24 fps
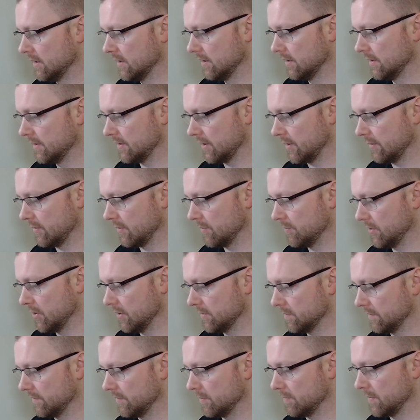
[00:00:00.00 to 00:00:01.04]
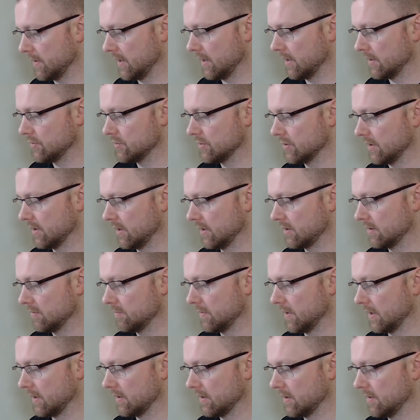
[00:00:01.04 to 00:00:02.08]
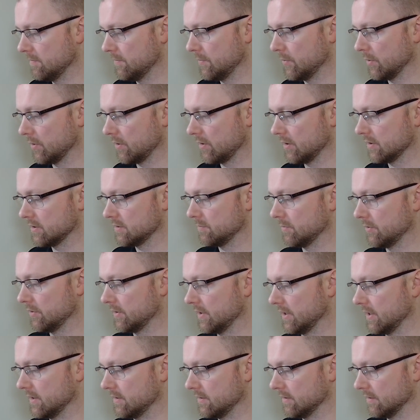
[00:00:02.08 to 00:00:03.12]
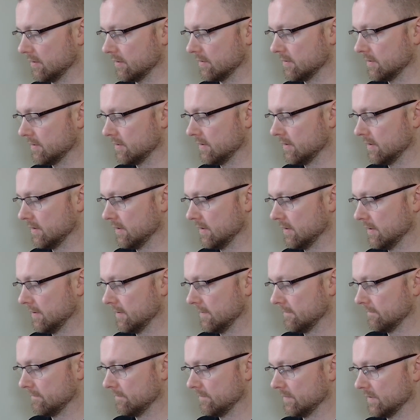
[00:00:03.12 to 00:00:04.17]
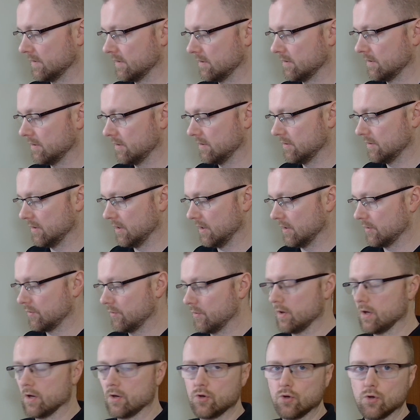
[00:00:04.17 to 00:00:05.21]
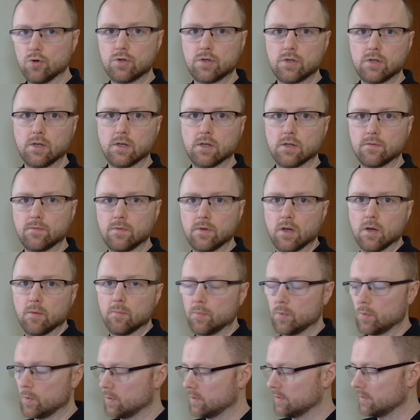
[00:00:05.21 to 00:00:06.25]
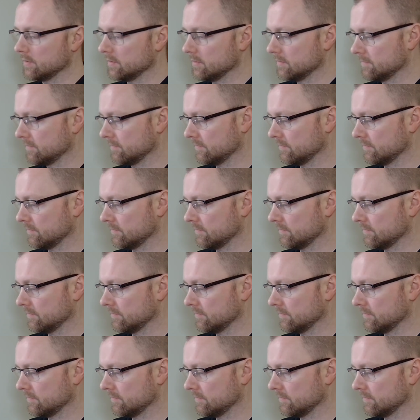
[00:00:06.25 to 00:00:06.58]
down at the bottom of the page, I can pick Import Customer Data and create a new CSV import.